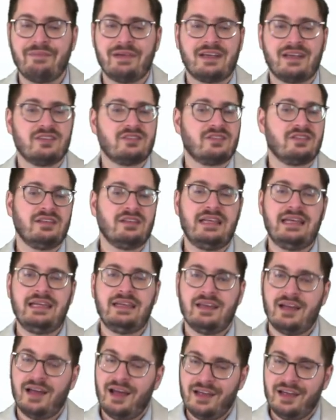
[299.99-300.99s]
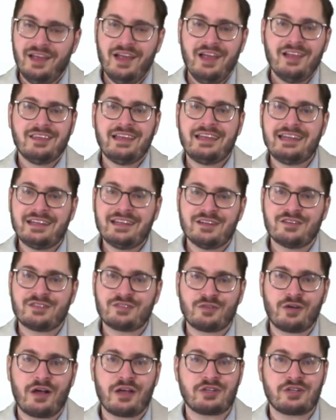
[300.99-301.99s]
because lending
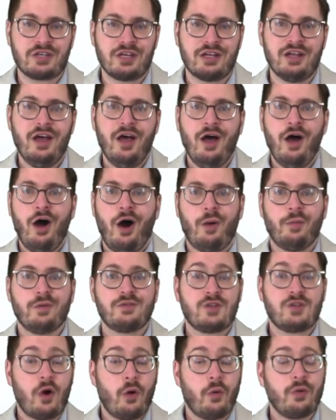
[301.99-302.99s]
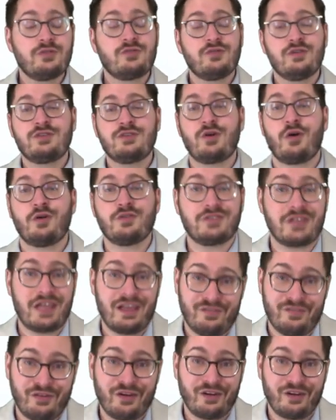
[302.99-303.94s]
discretion almost always results in fair